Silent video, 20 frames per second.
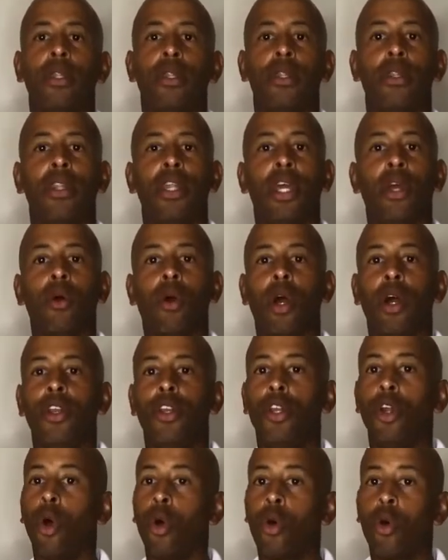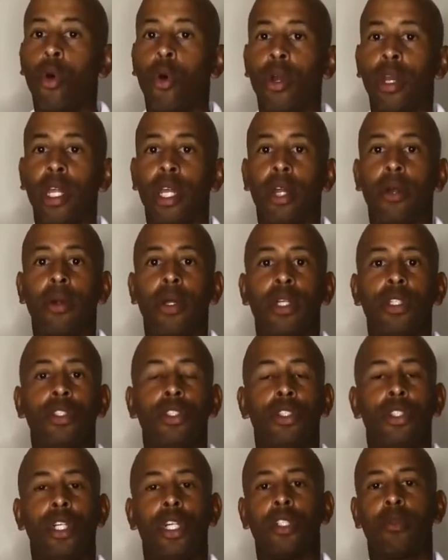There are no court hearings,
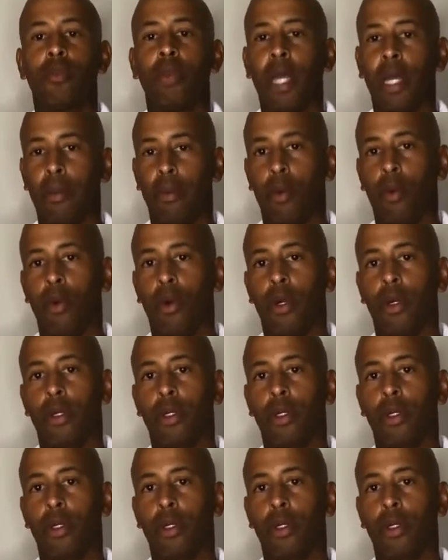just paperwork.